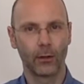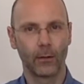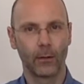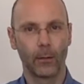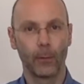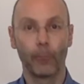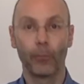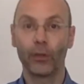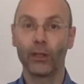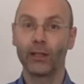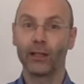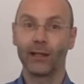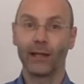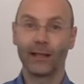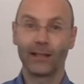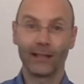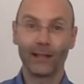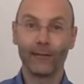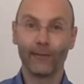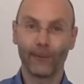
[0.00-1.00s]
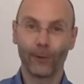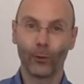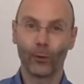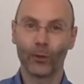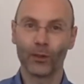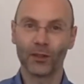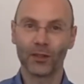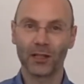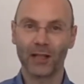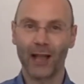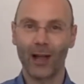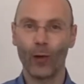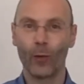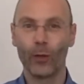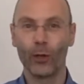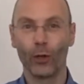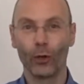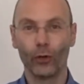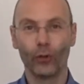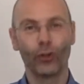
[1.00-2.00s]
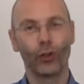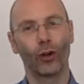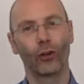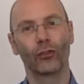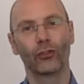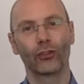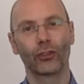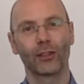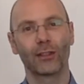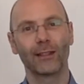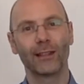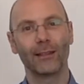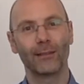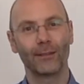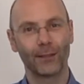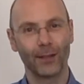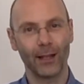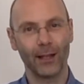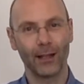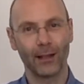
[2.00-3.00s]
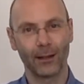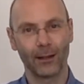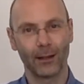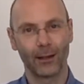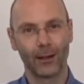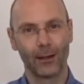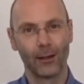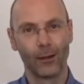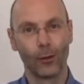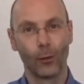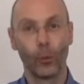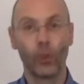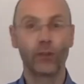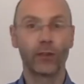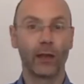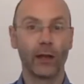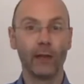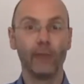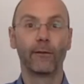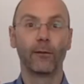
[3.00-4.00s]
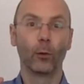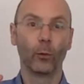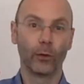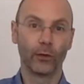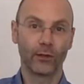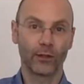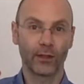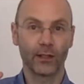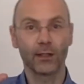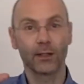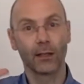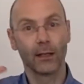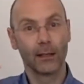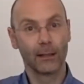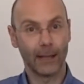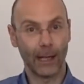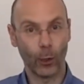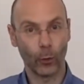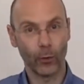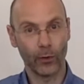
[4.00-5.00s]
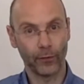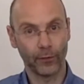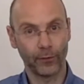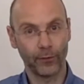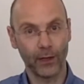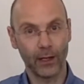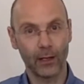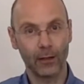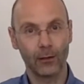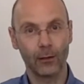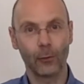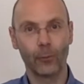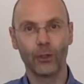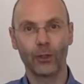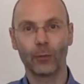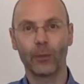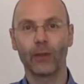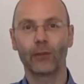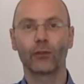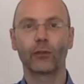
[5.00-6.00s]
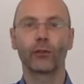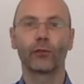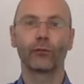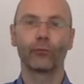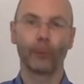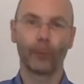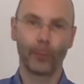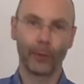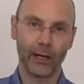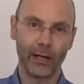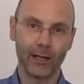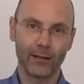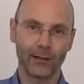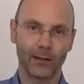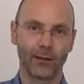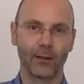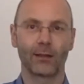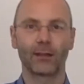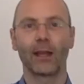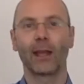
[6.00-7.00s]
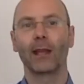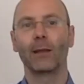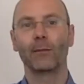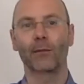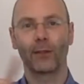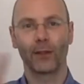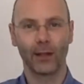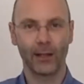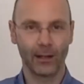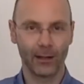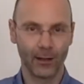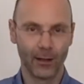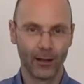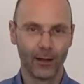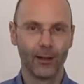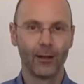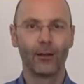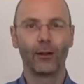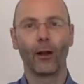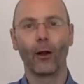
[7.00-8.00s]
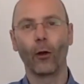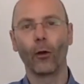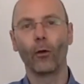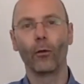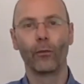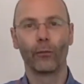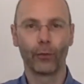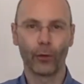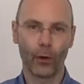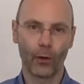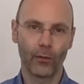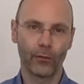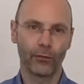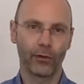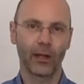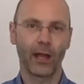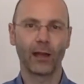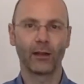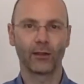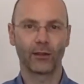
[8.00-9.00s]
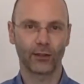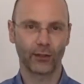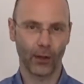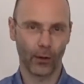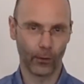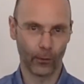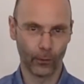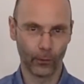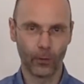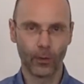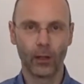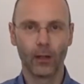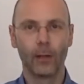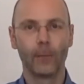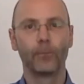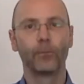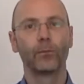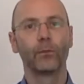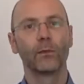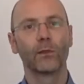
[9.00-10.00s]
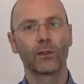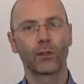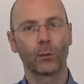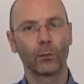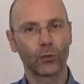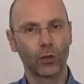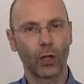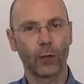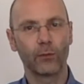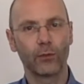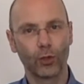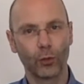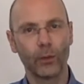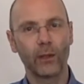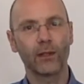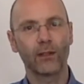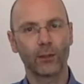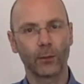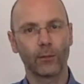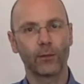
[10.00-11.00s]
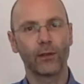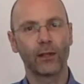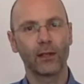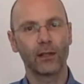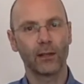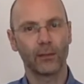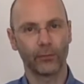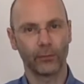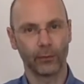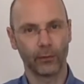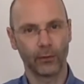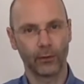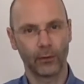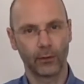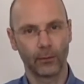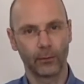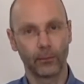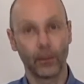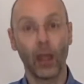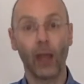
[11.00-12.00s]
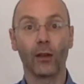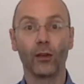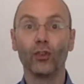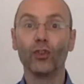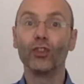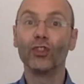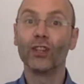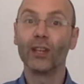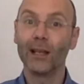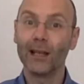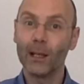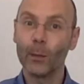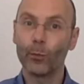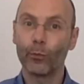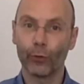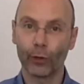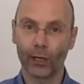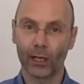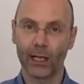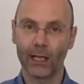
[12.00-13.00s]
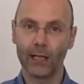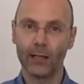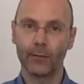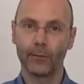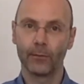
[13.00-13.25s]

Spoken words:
but it's influencing how we unconsciously think, which then influences how we feel, which makes us repeat the same thing over and over again. So, sometimes doing something different, deliberately,